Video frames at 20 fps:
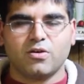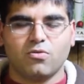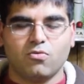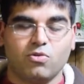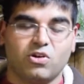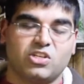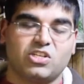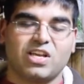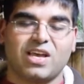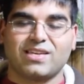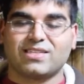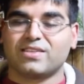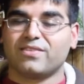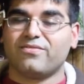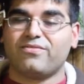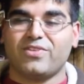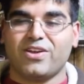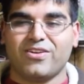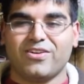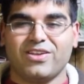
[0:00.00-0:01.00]
which has a
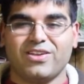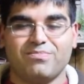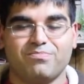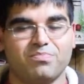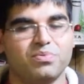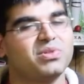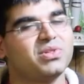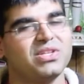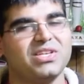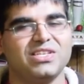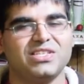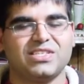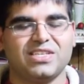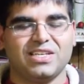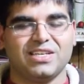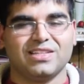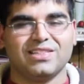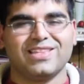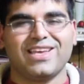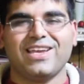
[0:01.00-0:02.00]
very
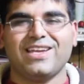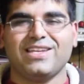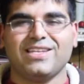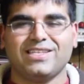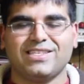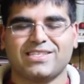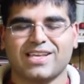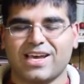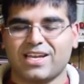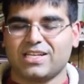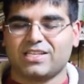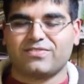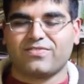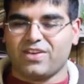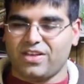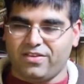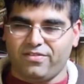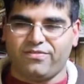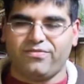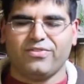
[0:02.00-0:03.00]
pleasing, lady
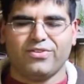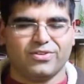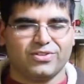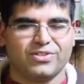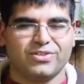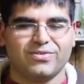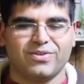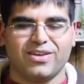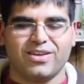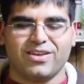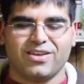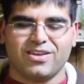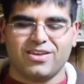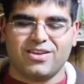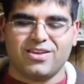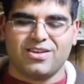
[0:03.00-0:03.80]
satisfying feel to it.